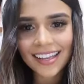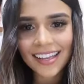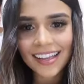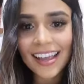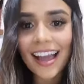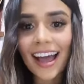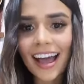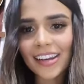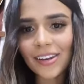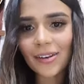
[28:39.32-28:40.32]
Yeah,
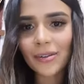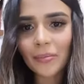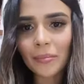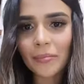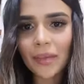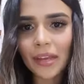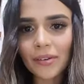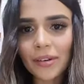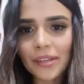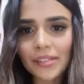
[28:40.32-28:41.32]
I know
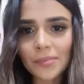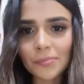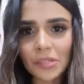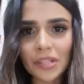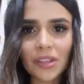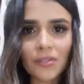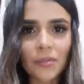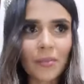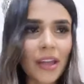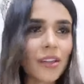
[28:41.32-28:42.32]
minor is a positive for
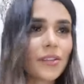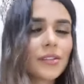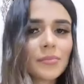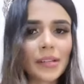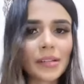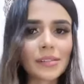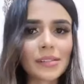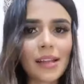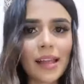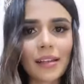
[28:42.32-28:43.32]
major because
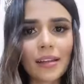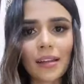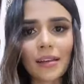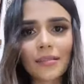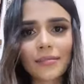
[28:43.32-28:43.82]
it's like a